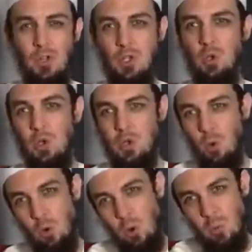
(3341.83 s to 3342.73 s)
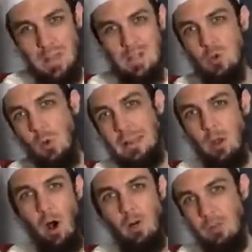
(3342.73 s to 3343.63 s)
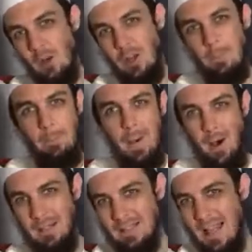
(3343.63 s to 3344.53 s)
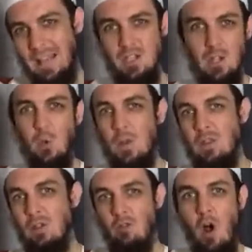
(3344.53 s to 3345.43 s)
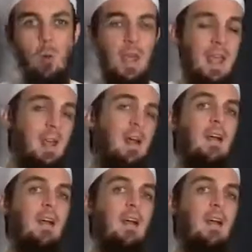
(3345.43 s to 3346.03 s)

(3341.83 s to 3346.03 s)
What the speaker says: The soul is always going off on a on a tangent, going the wrong way,